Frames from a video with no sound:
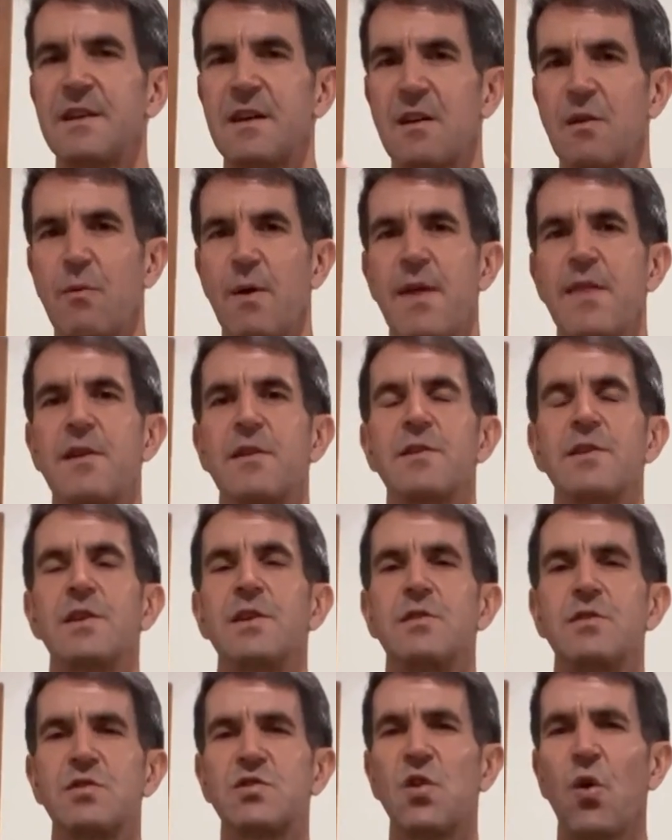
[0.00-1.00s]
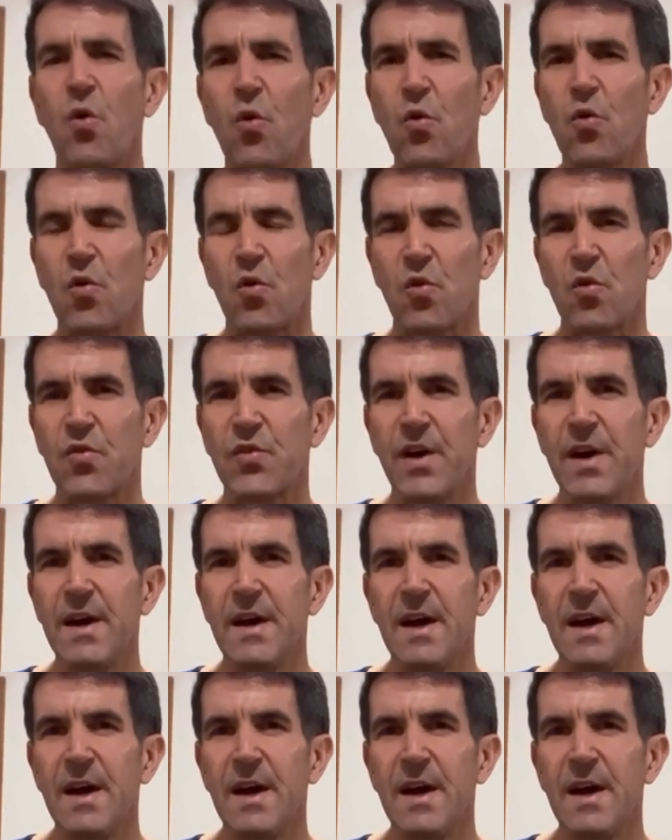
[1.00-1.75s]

or whether you're told